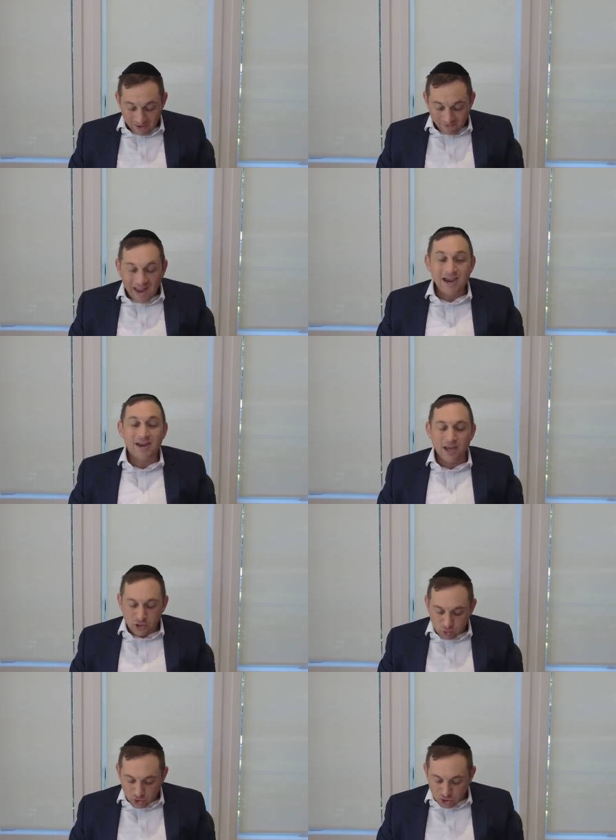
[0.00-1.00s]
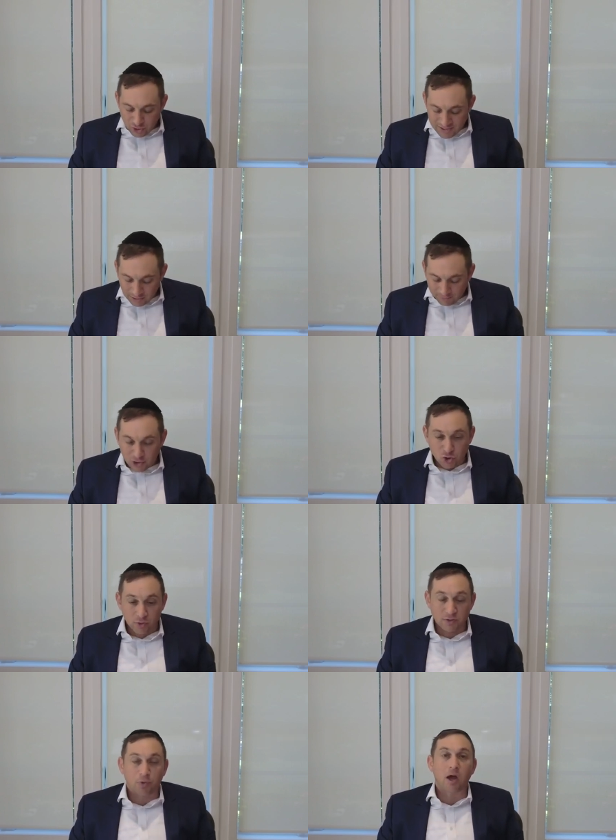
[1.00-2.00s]
Pain iso shalikach min
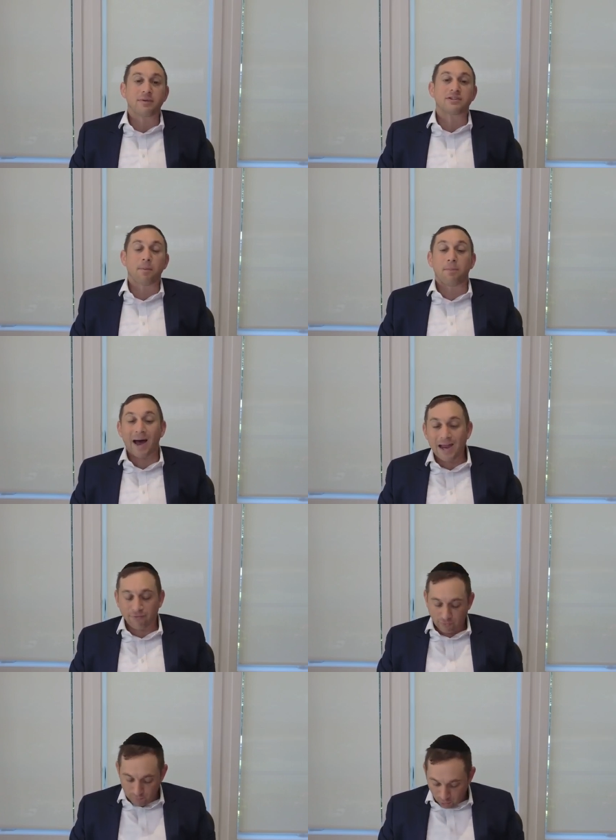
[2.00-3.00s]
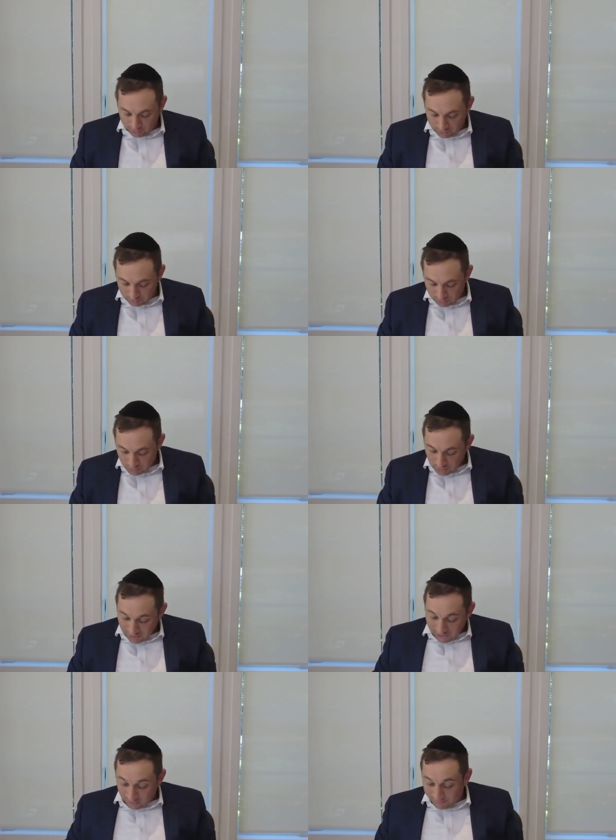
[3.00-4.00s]
ashub. The problem is to buy it from the market.
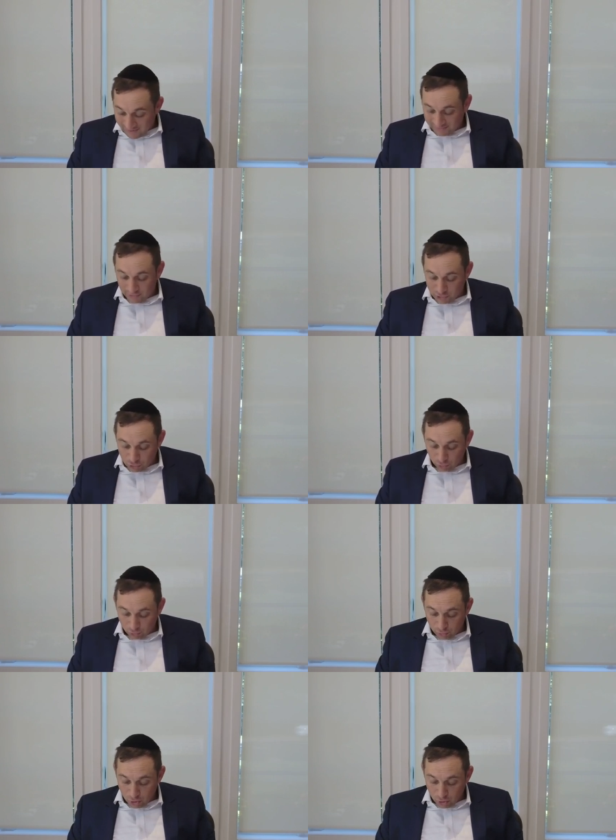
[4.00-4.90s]
Aminat le'etzor.